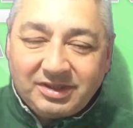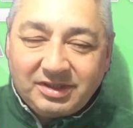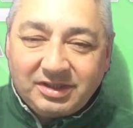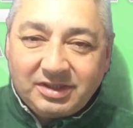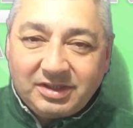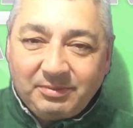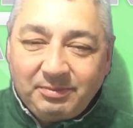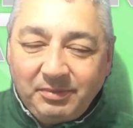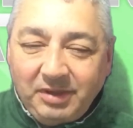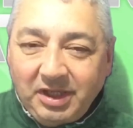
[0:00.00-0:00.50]

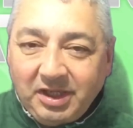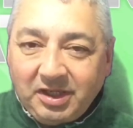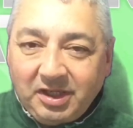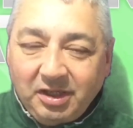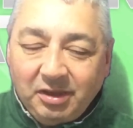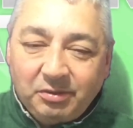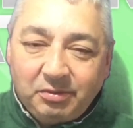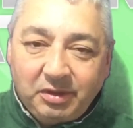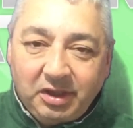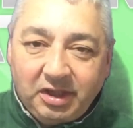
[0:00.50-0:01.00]
to make
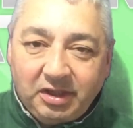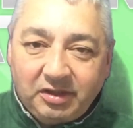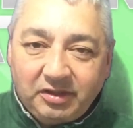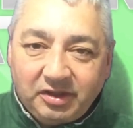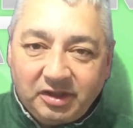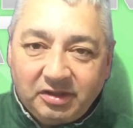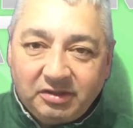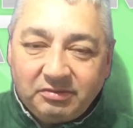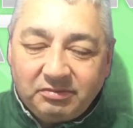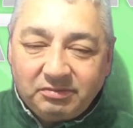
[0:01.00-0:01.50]
you aware
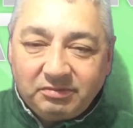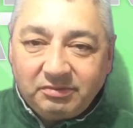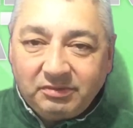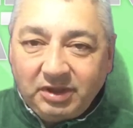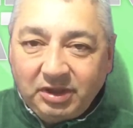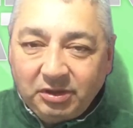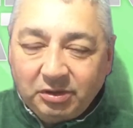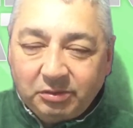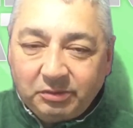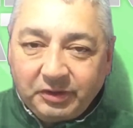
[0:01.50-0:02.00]
that,
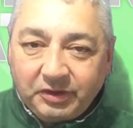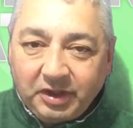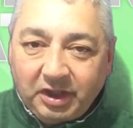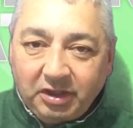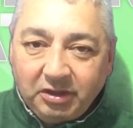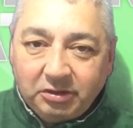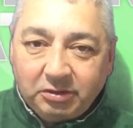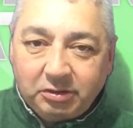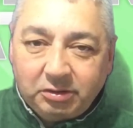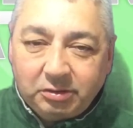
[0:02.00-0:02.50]
with
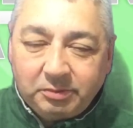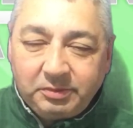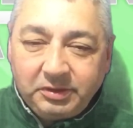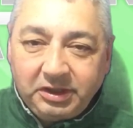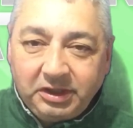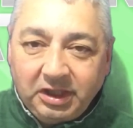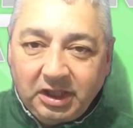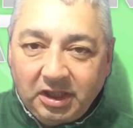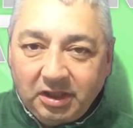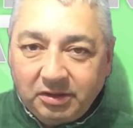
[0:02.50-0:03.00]
Allaho
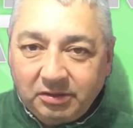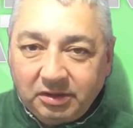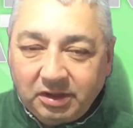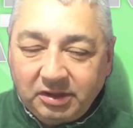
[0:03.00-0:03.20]
being out